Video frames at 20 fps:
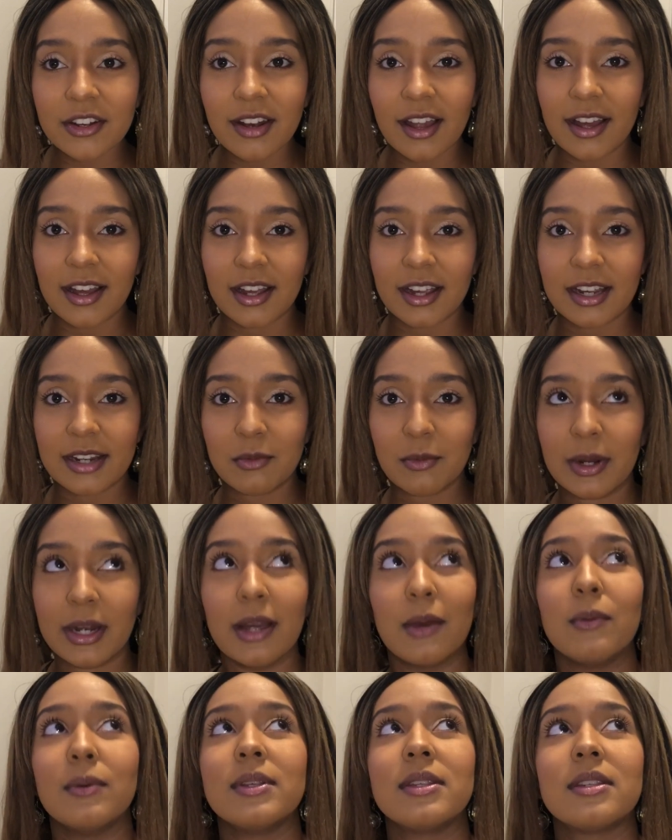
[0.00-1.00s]
online
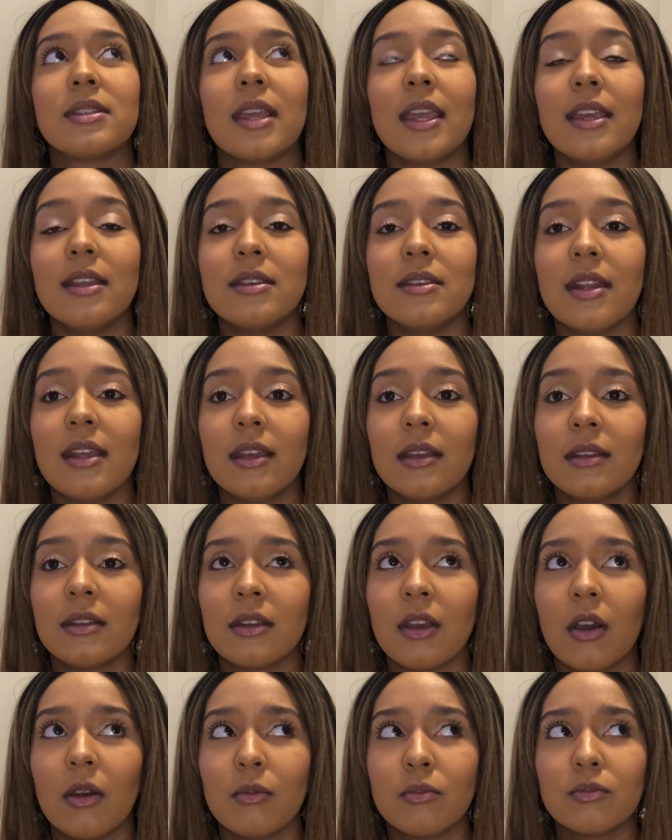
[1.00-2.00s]
when I was it
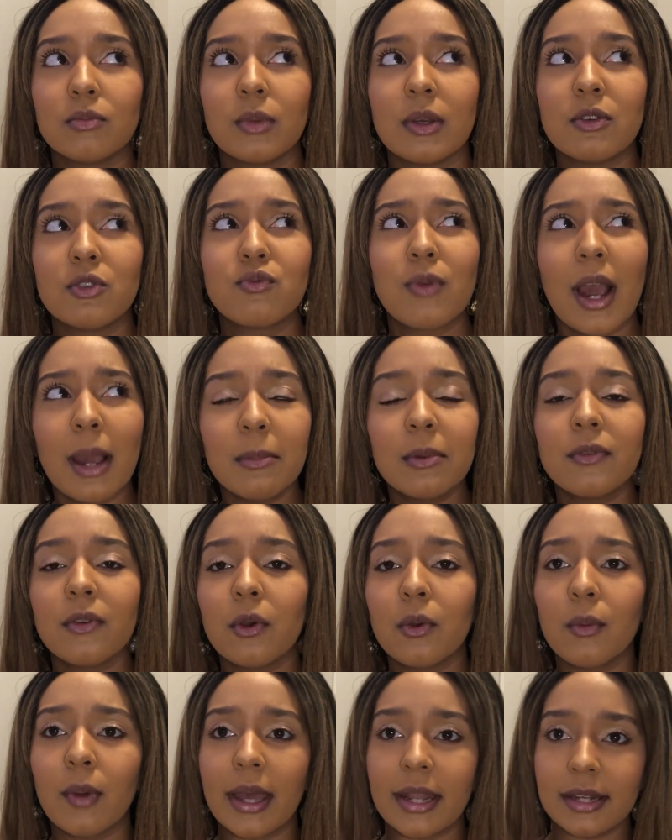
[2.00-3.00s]
was right
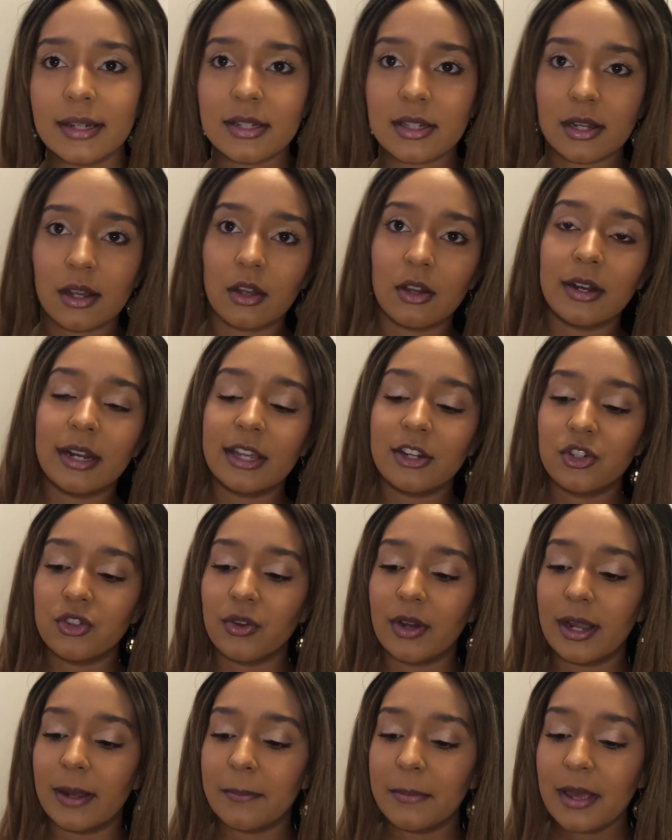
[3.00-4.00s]
before we went on a
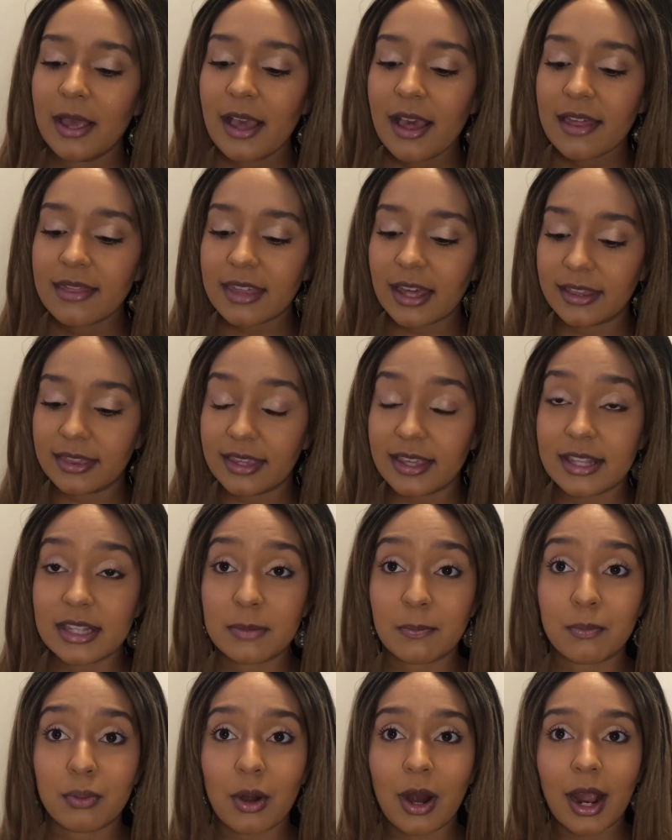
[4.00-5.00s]
trip, that
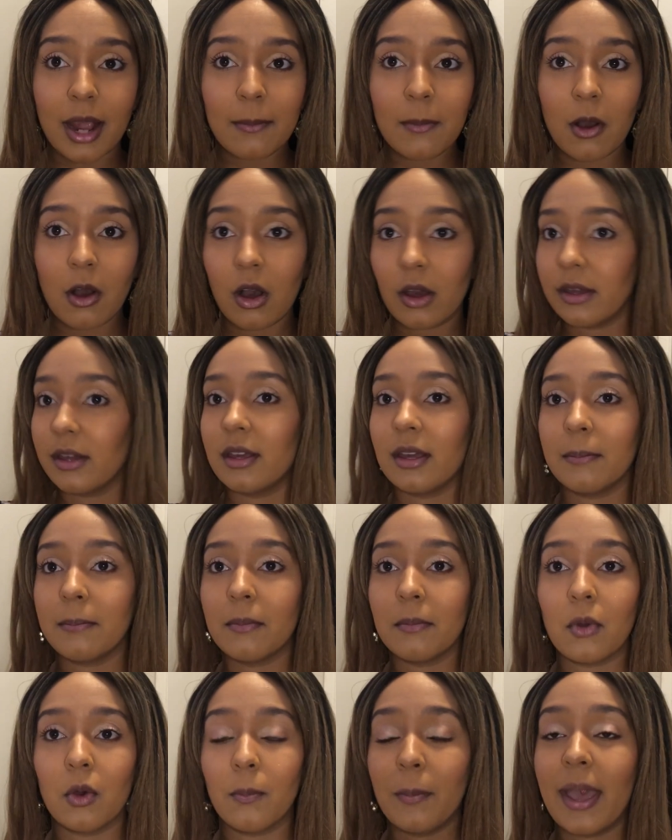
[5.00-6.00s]
these Primark
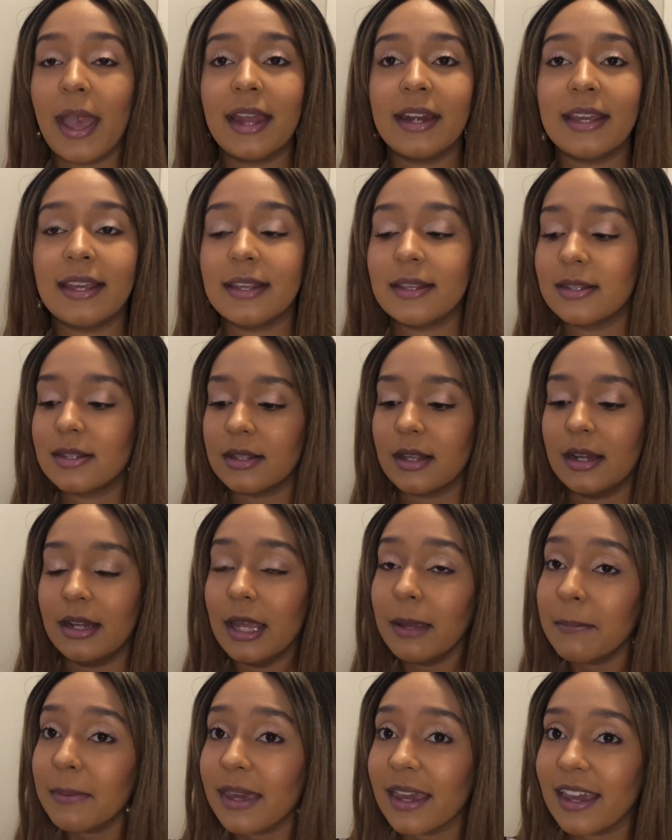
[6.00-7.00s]
or Penney's
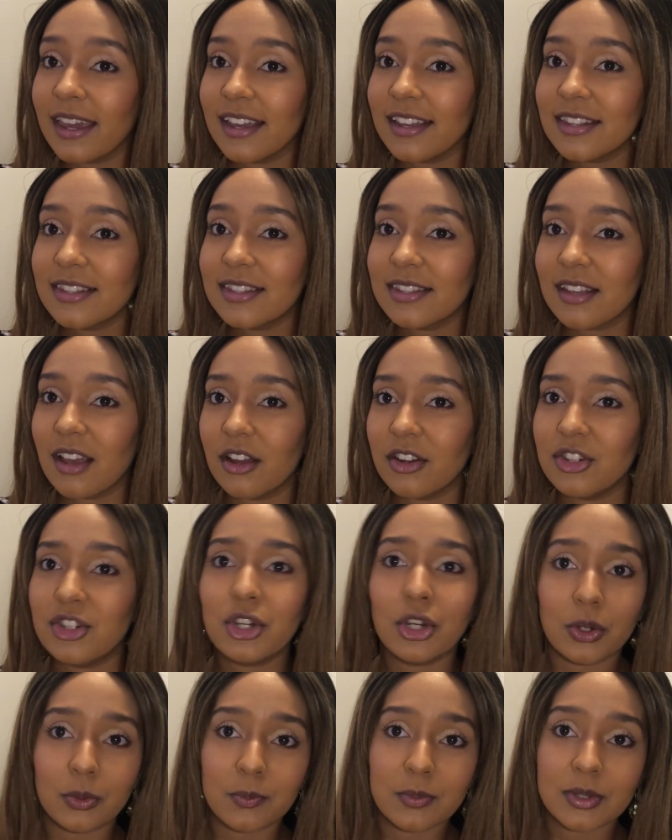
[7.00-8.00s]
lip kits are
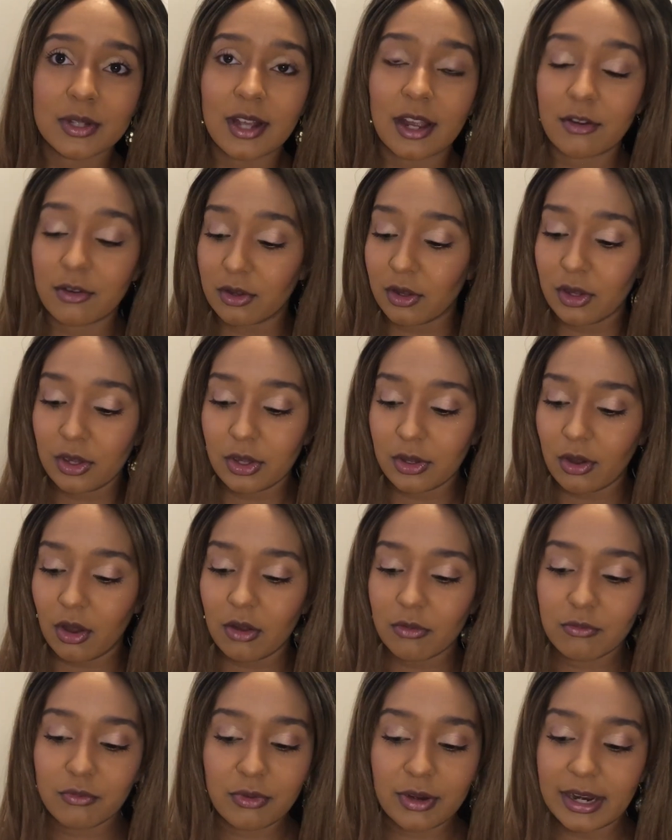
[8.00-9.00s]
dupes, like
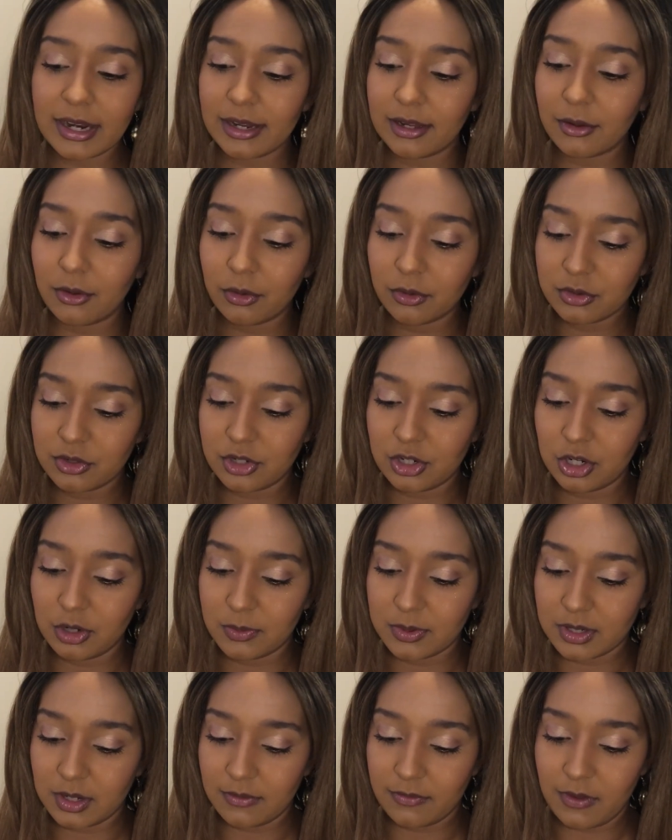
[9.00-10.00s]
real
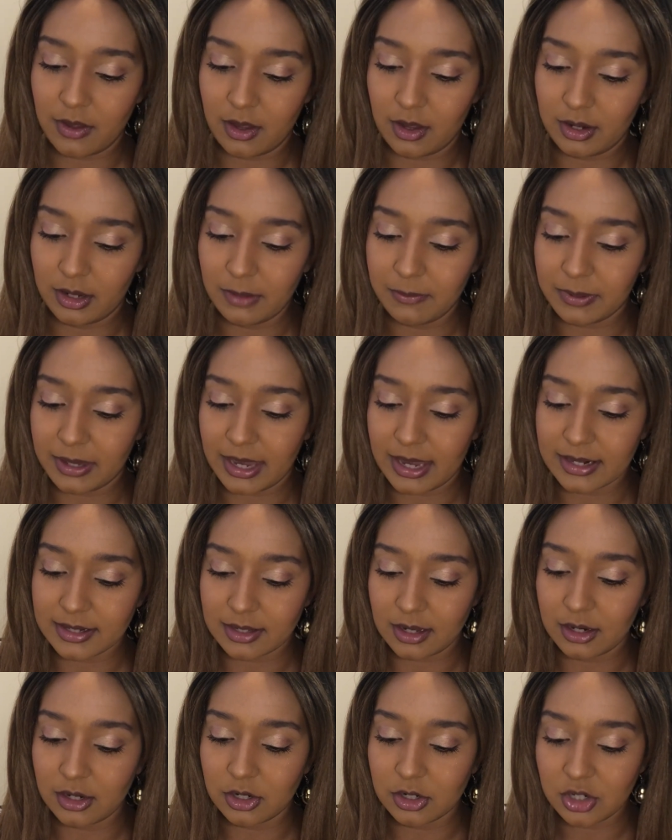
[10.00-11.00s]
dupes of her lip
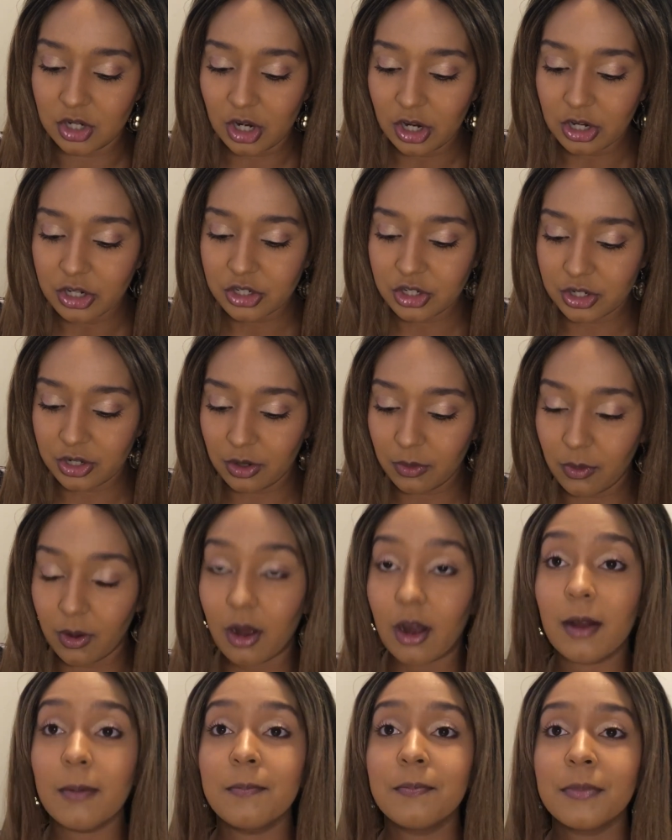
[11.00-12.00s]
kits. And do you know
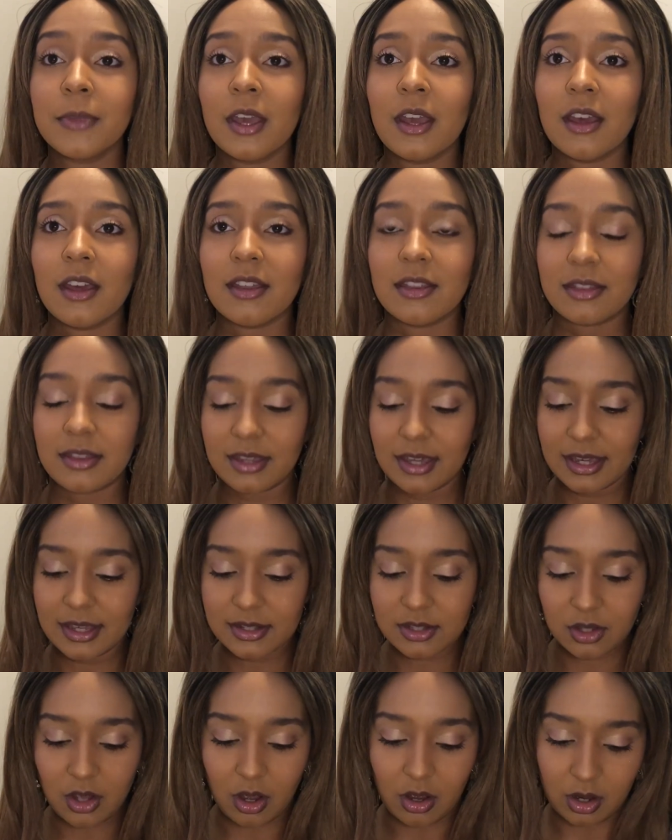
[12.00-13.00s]
what?
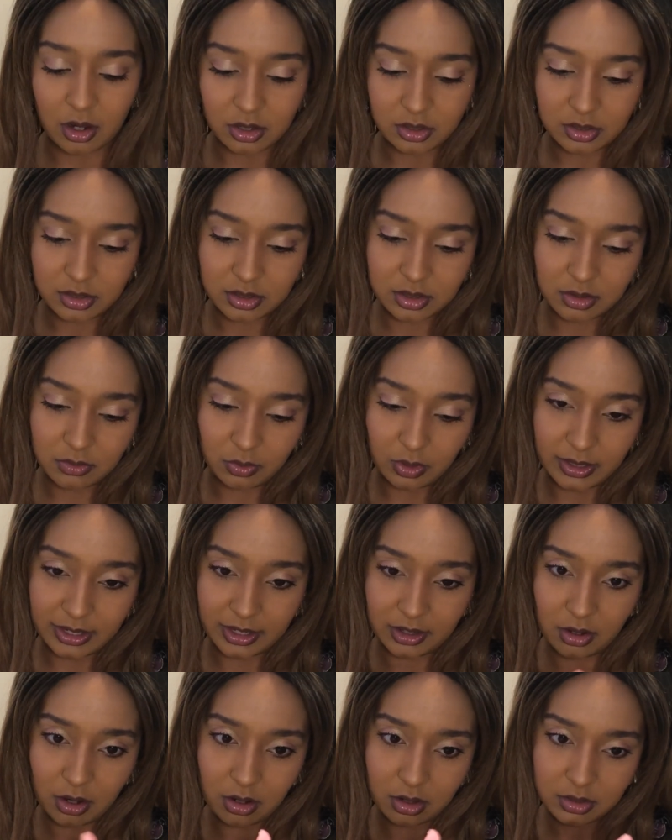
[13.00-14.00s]
These cost, well,
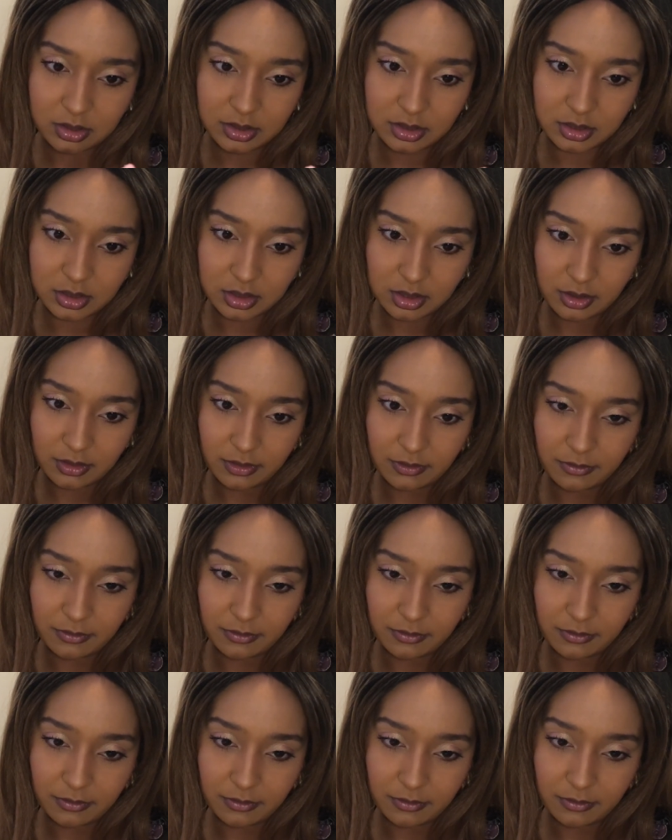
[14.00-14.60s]
it cost